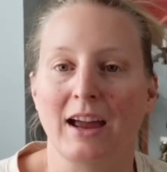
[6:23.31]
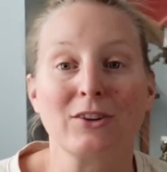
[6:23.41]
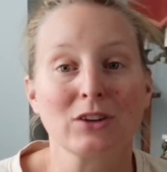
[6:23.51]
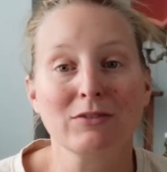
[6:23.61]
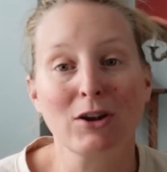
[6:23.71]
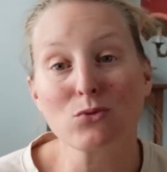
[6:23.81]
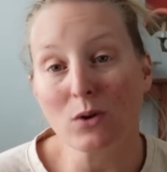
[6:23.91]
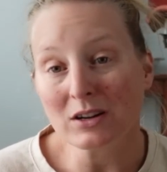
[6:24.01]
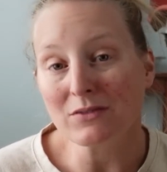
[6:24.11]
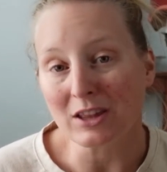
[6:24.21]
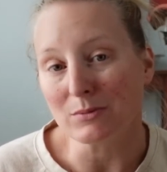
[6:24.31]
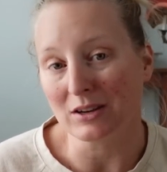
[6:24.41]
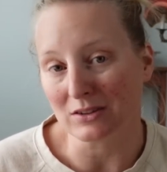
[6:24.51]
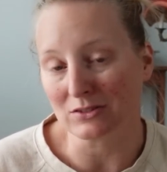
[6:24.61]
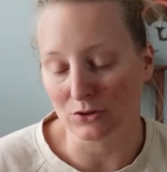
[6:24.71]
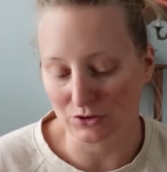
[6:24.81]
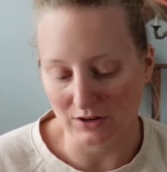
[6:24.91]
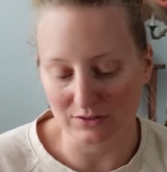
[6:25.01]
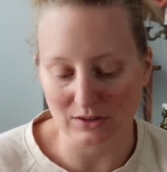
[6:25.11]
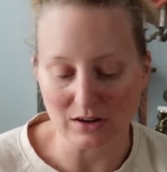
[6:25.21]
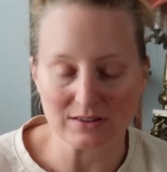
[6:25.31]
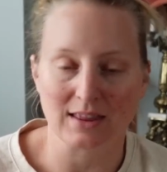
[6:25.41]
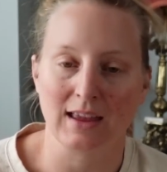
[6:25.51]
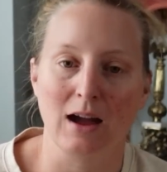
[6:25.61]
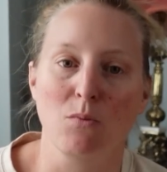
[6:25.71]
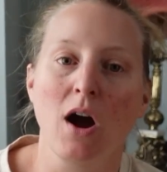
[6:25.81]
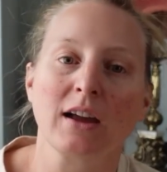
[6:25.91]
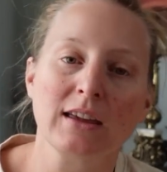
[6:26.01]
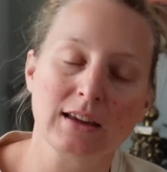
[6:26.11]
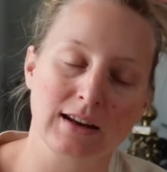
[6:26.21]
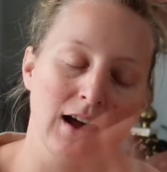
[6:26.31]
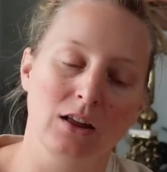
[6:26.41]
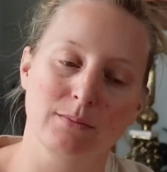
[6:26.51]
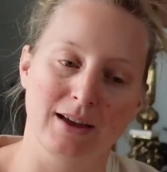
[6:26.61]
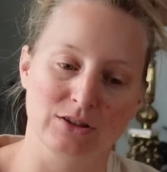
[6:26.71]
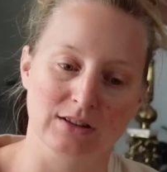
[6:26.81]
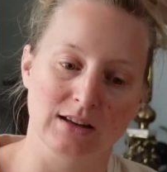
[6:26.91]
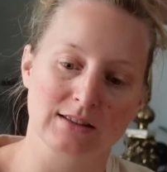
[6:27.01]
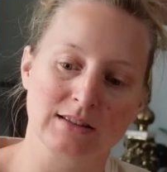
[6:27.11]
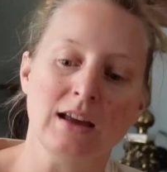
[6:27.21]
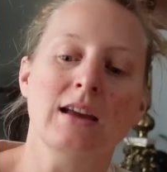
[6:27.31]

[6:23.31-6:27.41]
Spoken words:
Actually, I found one of them in a snowdrift. So here's the thing. I'm walking canal. Imagine this.